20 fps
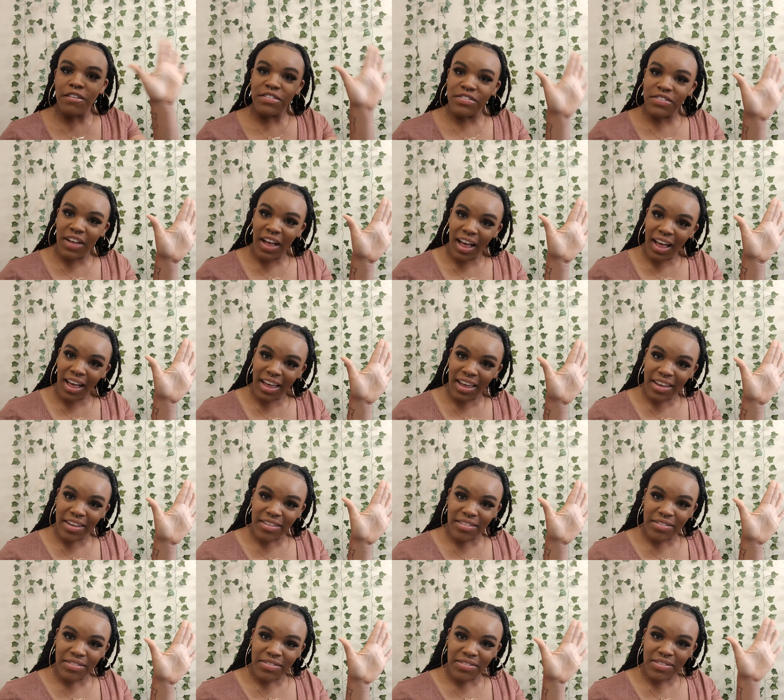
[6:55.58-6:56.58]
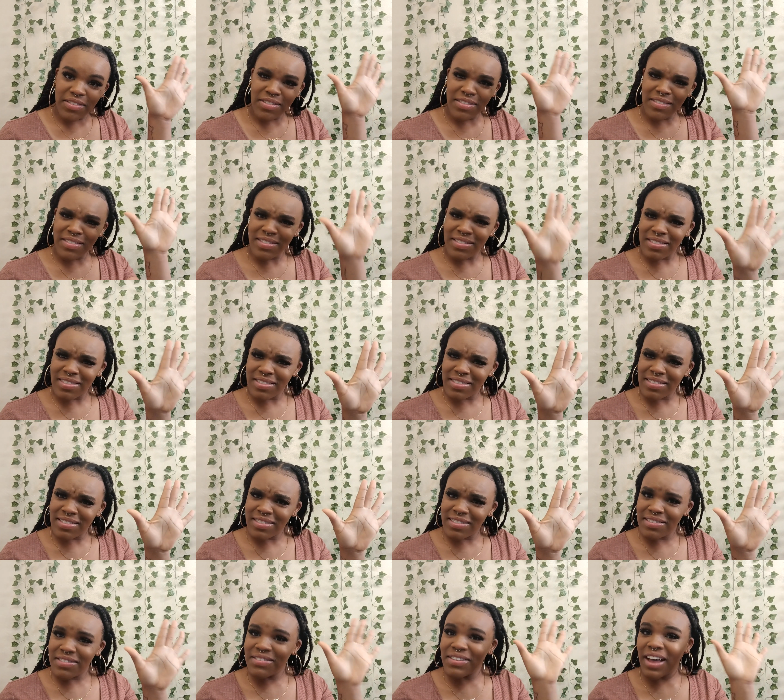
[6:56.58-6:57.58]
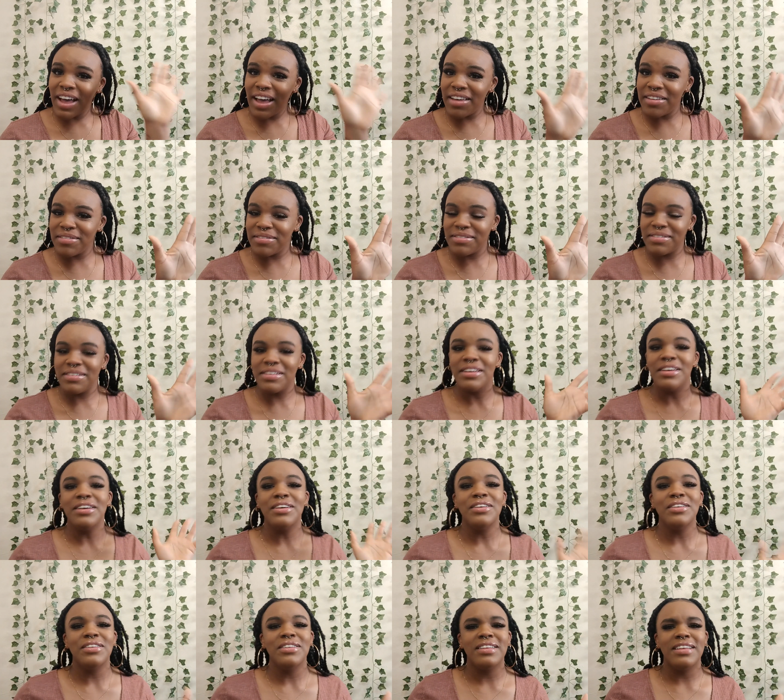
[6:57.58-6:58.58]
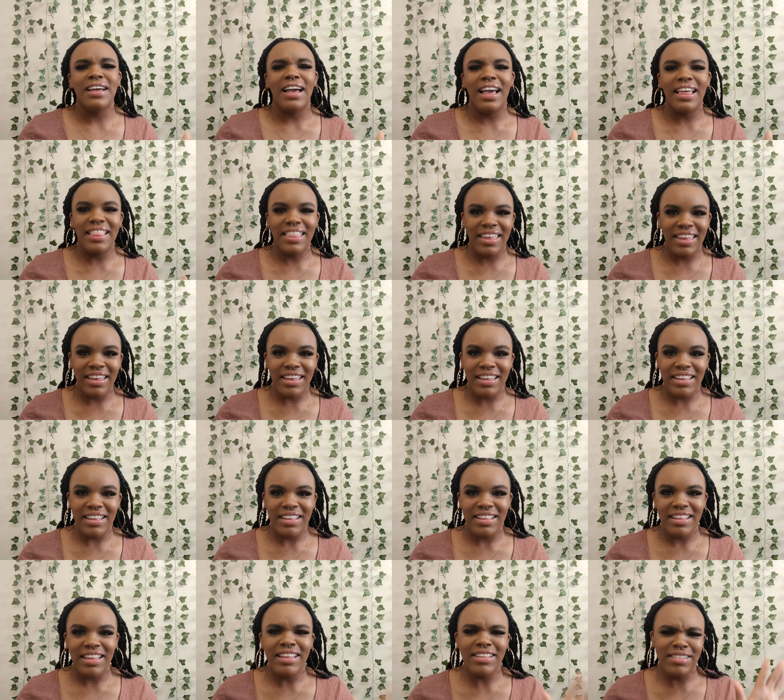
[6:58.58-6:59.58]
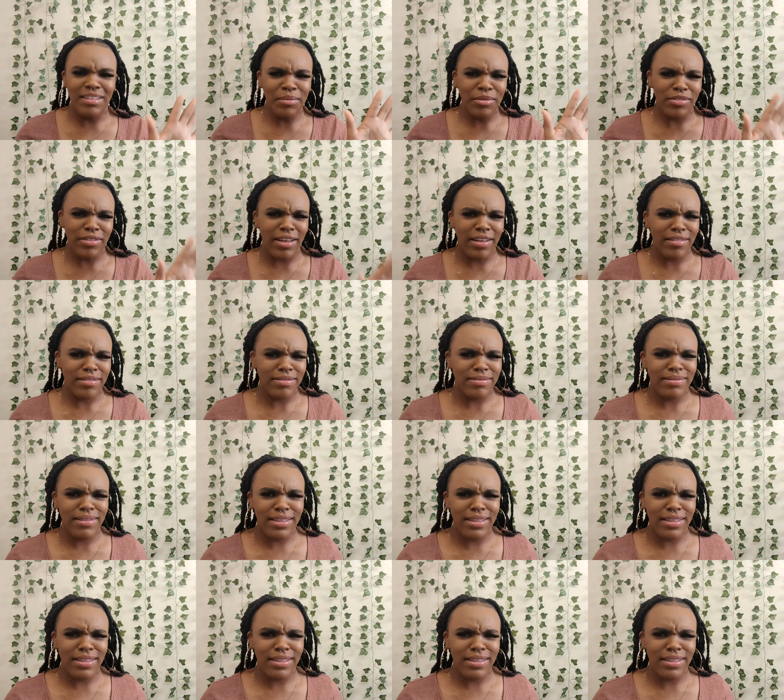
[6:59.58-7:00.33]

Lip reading: 5. I think it's number 5, I